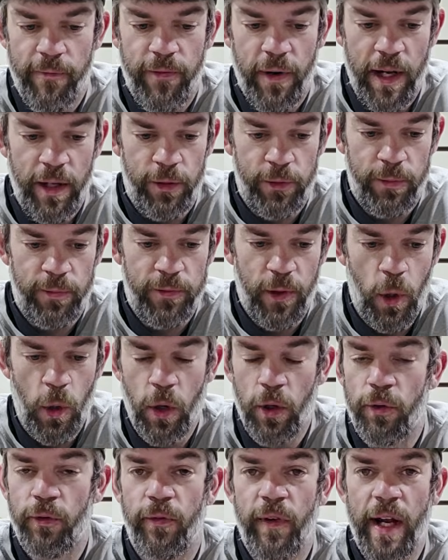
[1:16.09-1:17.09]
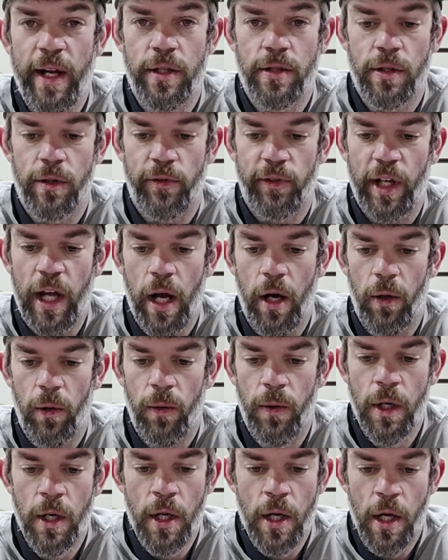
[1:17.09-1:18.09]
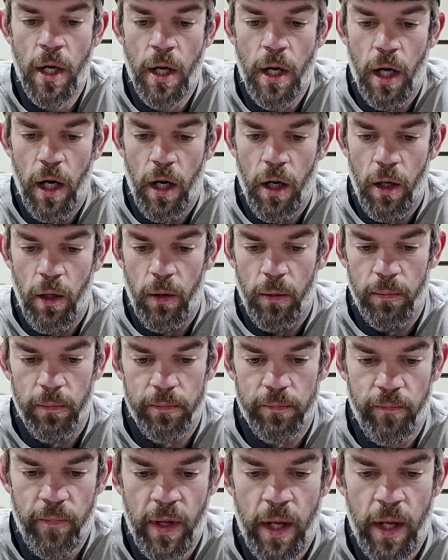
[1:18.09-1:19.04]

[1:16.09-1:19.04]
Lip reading: as far as features go. Comes